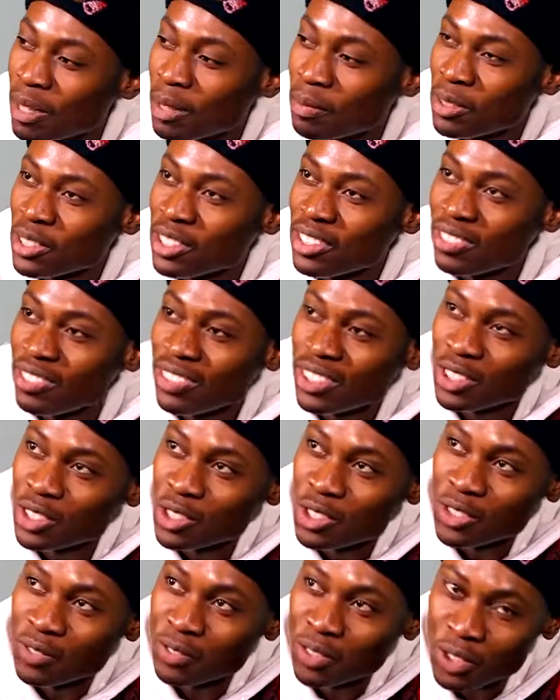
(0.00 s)
music
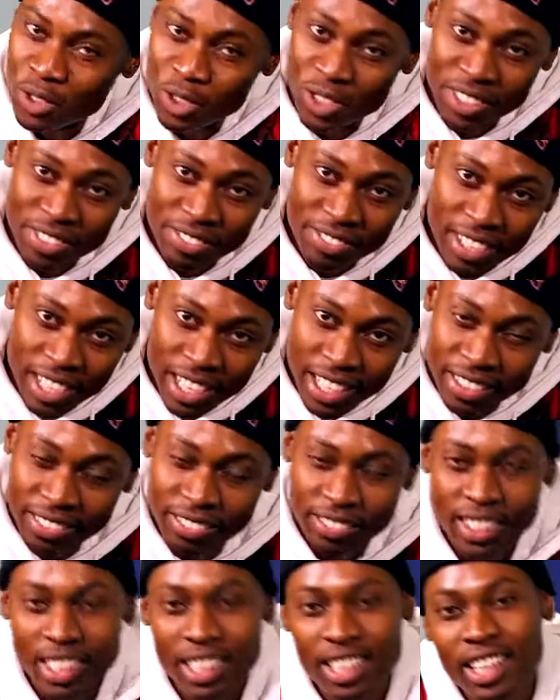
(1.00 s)
video for
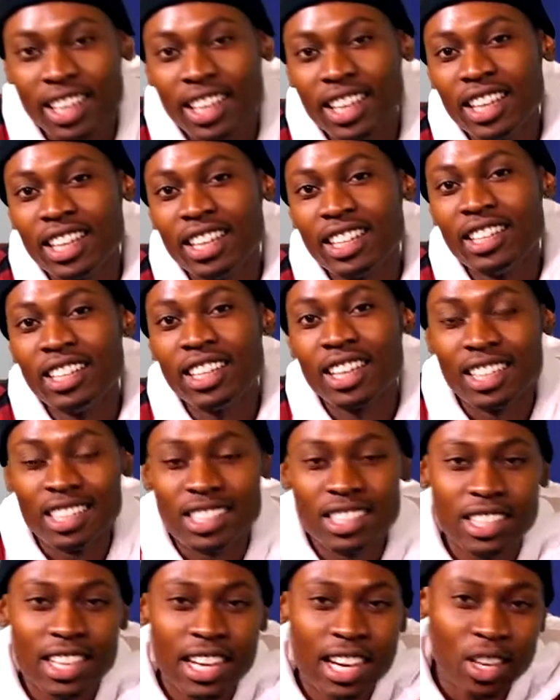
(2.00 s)
25 and
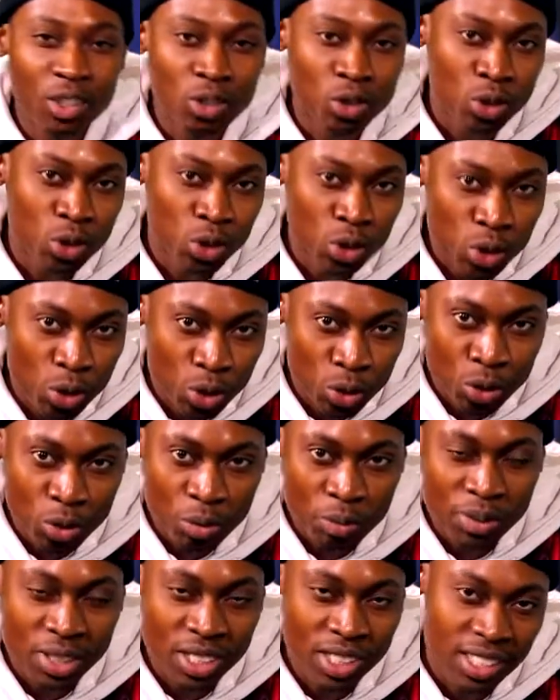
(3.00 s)
Rich Guy on
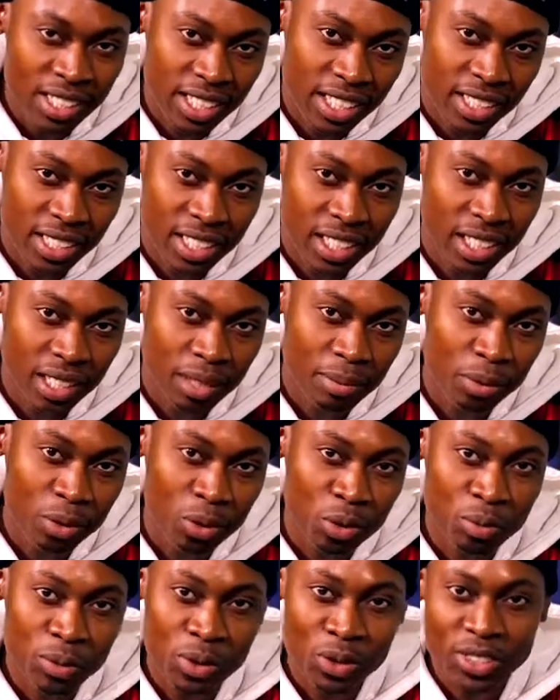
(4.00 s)
YouTube. Just search the Cream
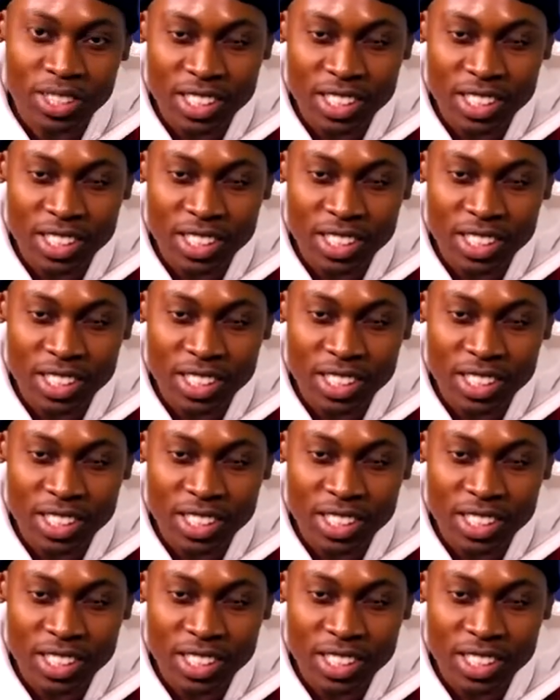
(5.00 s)
Group, you're gonna